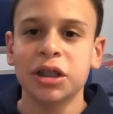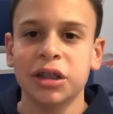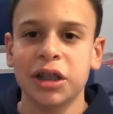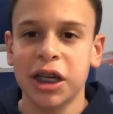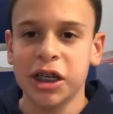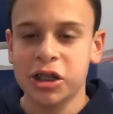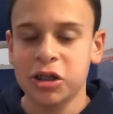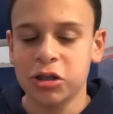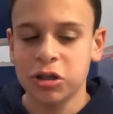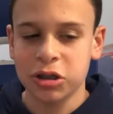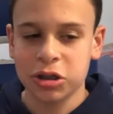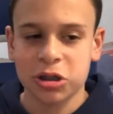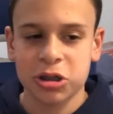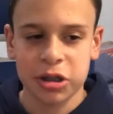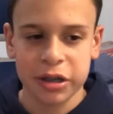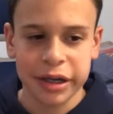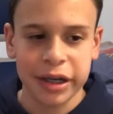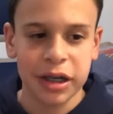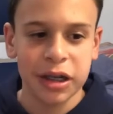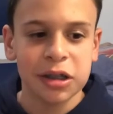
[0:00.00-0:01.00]
They do this
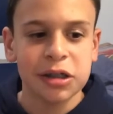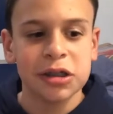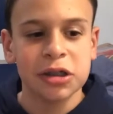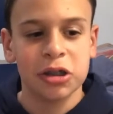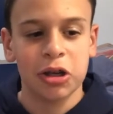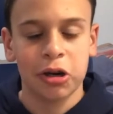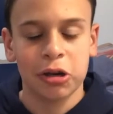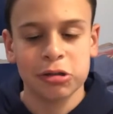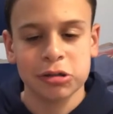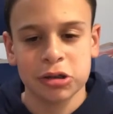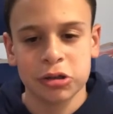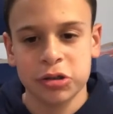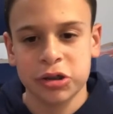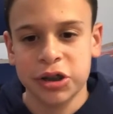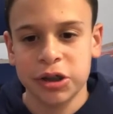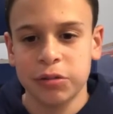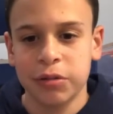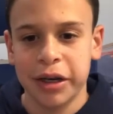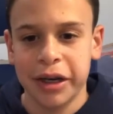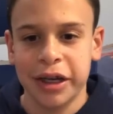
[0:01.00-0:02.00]
trade to also
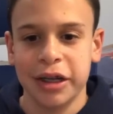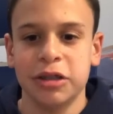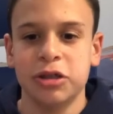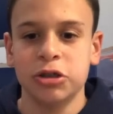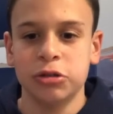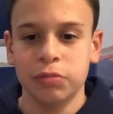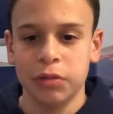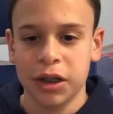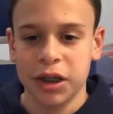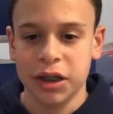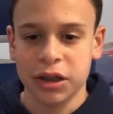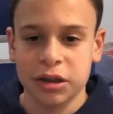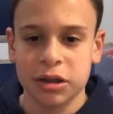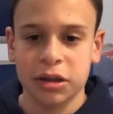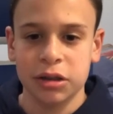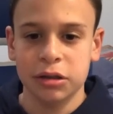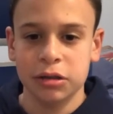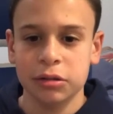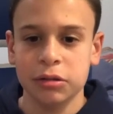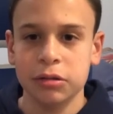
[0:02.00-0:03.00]
see what Andrew Wiggins
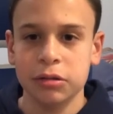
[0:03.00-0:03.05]
can do.